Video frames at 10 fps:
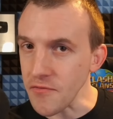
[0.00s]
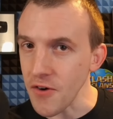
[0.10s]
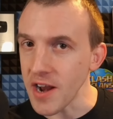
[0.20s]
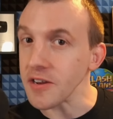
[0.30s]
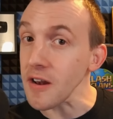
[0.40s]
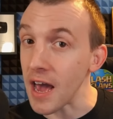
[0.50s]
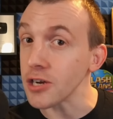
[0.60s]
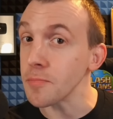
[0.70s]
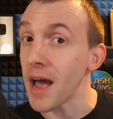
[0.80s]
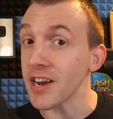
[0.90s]
friend Clash
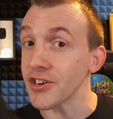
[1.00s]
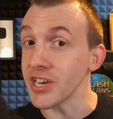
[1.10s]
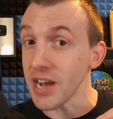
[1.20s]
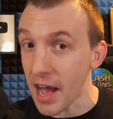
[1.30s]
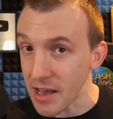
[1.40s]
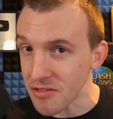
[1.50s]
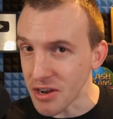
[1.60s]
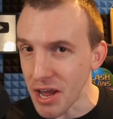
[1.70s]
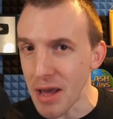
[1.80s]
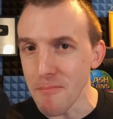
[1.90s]
Bashing, as the
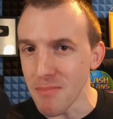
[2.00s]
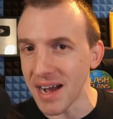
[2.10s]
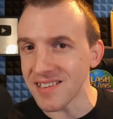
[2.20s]
name might